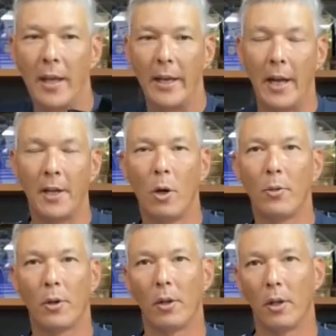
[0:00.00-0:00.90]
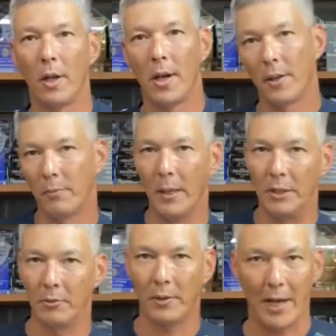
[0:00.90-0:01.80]
And I know there are a lot of
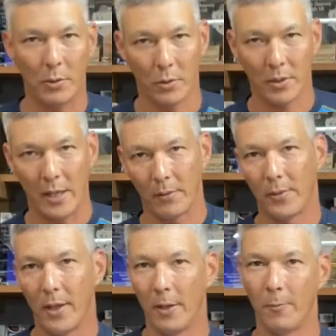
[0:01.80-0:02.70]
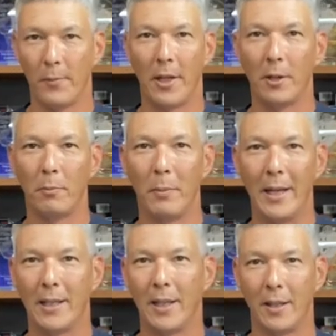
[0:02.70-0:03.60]
manufacturers out there that are
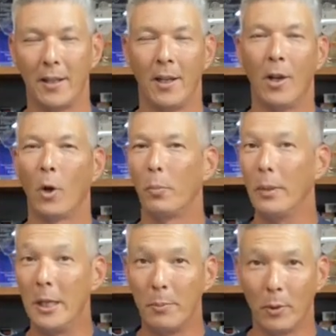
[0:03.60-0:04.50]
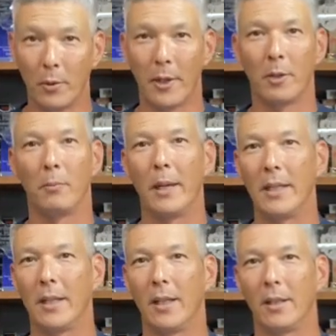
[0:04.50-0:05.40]
making, or people that are
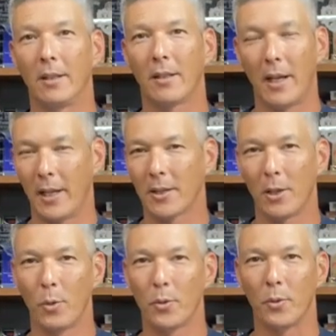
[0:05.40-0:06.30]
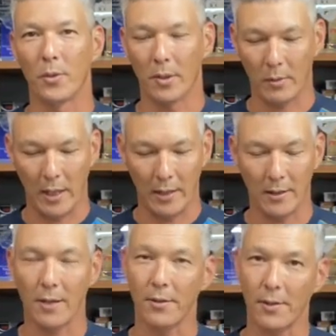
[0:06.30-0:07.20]
making Kydex holsters, okay? It
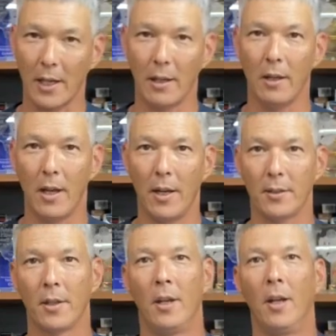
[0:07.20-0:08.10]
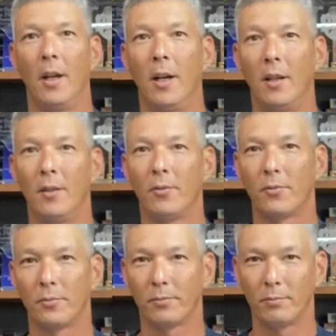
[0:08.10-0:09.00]
doesn't take a lot of
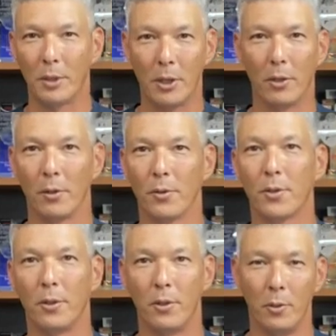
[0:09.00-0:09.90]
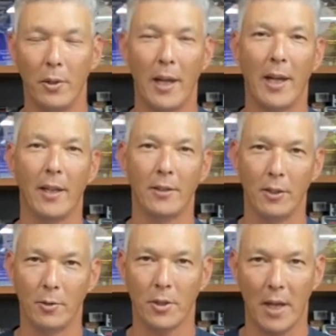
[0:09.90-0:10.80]
materials to do that, and
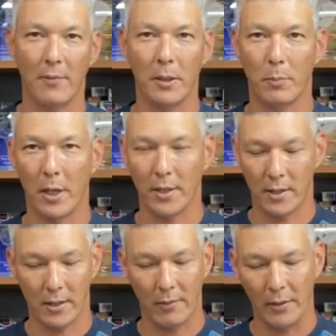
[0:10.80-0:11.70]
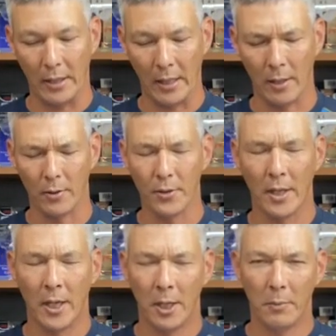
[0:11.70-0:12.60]
you're just having the presses and everything else.
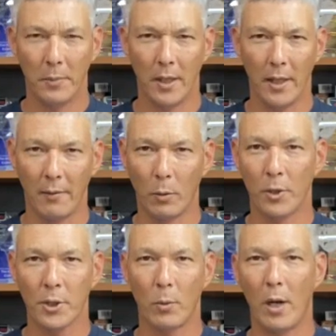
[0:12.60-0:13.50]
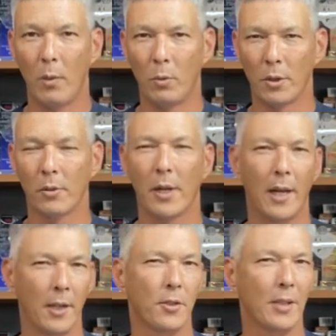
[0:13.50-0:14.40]
But every once in a while, one will
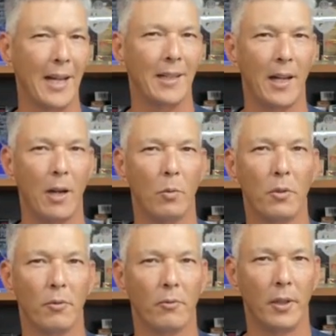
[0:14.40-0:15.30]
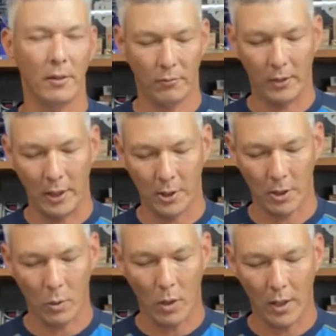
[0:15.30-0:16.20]
kind of stand out where their fit and finish
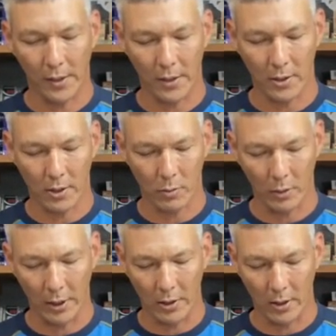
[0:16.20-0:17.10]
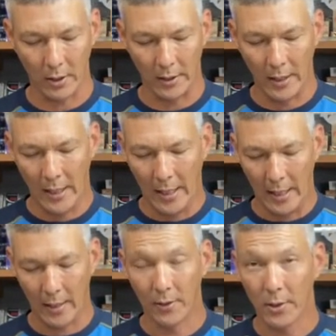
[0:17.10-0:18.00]
and quality is just really good.
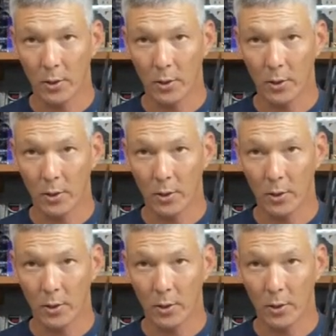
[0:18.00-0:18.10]
And this is